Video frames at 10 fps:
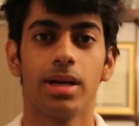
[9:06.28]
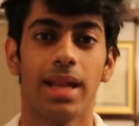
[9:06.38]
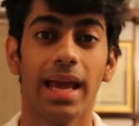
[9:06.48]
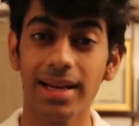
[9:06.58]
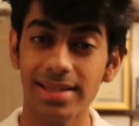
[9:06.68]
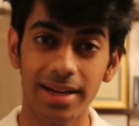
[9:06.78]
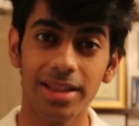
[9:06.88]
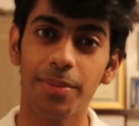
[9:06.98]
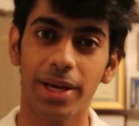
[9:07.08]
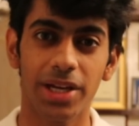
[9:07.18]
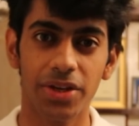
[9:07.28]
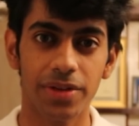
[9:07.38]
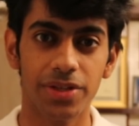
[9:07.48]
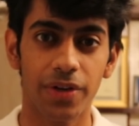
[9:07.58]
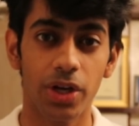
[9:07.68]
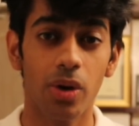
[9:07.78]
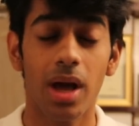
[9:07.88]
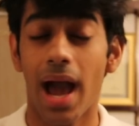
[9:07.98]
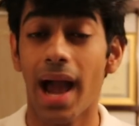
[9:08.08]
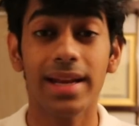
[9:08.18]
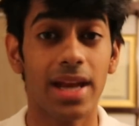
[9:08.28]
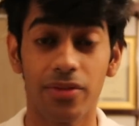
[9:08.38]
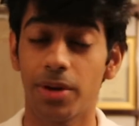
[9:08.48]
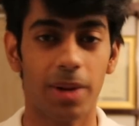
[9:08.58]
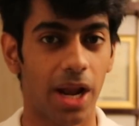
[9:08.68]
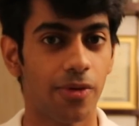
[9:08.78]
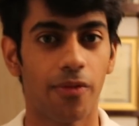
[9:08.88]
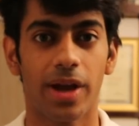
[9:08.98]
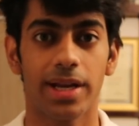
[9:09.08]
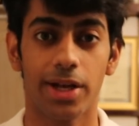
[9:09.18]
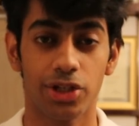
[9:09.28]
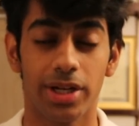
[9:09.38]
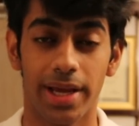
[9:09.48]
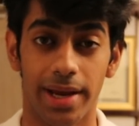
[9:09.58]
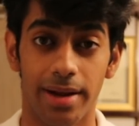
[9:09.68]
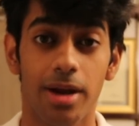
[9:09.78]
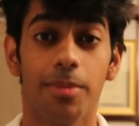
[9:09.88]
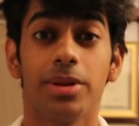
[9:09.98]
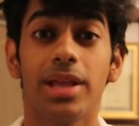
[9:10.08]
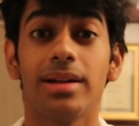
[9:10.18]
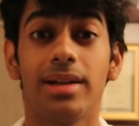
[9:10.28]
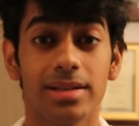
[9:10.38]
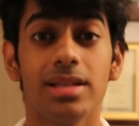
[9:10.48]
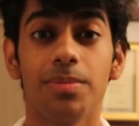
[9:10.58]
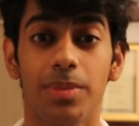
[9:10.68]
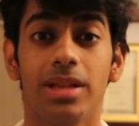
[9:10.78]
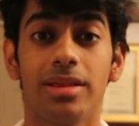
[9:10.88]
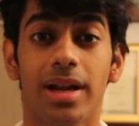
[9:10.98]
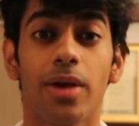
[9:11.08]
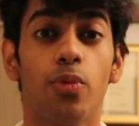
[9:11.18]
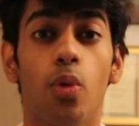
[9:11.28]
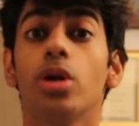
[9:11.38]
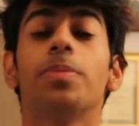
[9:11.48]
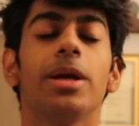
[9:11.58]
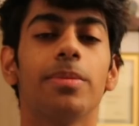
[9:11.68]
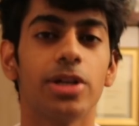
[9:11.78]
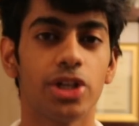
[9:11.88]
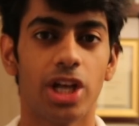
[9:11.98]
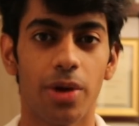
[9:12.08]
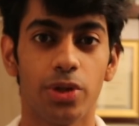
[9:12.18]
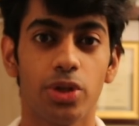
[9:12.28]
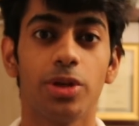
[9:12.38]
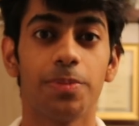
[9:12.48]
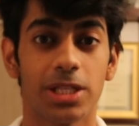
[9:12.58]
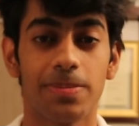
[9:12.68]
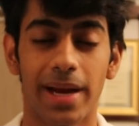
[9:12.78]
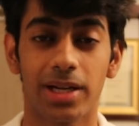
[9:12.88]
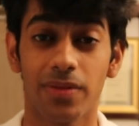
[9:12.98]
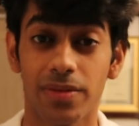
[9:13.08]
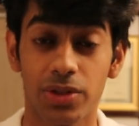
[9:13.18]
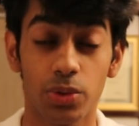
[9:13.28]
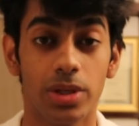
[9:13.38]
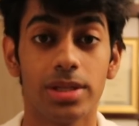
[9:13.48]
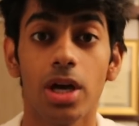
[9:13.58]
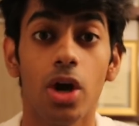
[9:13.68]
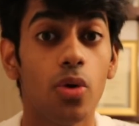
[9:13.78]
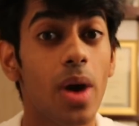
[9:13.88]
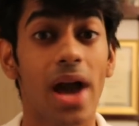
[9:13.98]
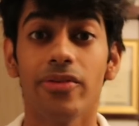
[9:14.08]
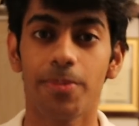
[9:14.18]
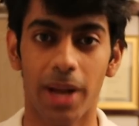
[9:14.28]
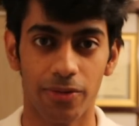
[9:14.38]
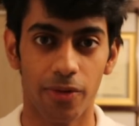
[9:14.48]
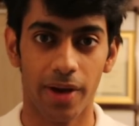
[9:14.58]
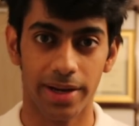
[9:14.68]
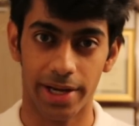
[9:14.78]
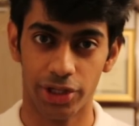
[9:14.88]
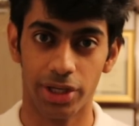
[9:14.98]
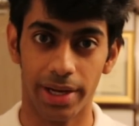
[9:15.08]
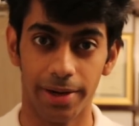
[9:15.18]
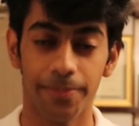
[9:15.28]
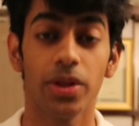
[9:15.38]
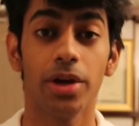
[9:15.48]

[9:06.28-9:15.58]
Like I said in the beginning of this video, I never applied for financial aid, but that doesn't mean that I won't be able to share with you the perspective of students who have applied for financial aid.